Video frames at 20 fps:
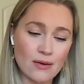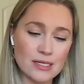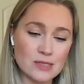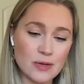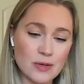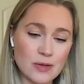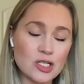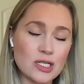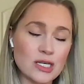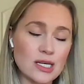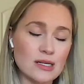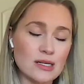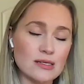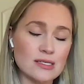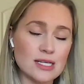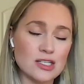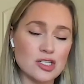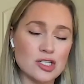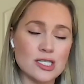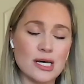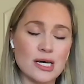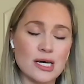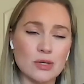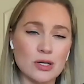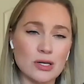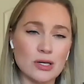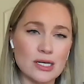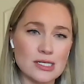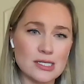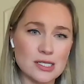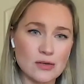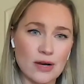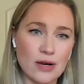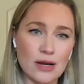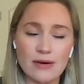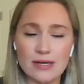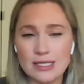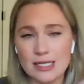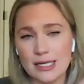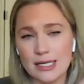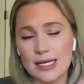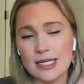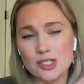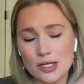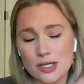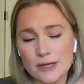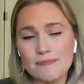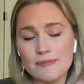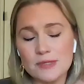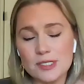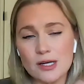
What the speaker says: especially in such a time period as the Great Resignation.